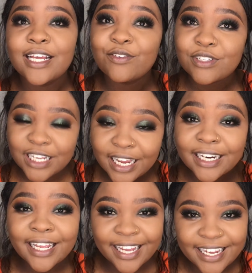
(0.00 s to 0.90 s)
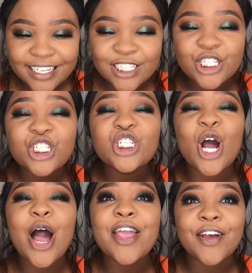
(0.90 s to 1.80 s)
Sunkissed
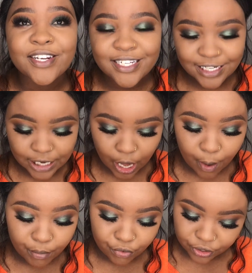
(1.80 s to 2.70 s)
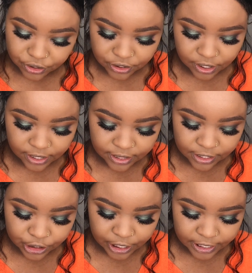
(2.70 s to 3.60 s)
Giant Bronzer in
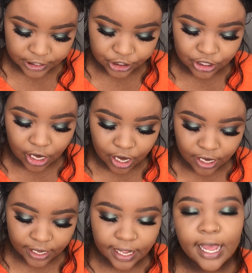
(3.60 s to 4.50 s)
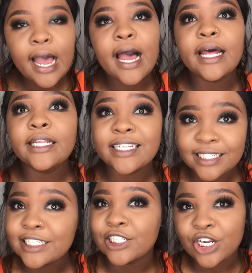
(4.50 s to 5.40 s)
the shade Dark, and this
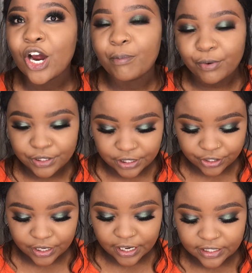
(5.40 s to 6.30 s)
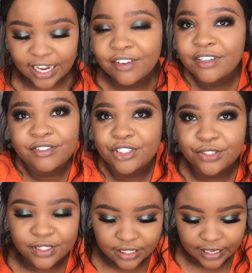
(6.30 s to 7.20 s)
is a dark bronzer, you guys. I haven't even
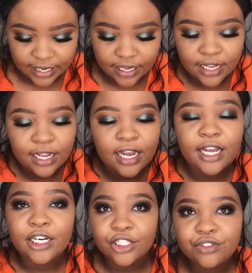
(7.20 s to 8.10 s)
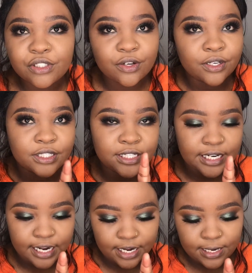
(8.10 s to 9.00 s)
used it yet. I literally got it
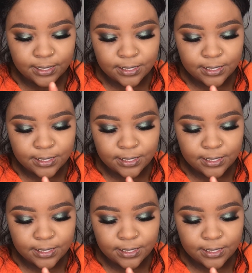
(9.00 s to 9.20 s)
today.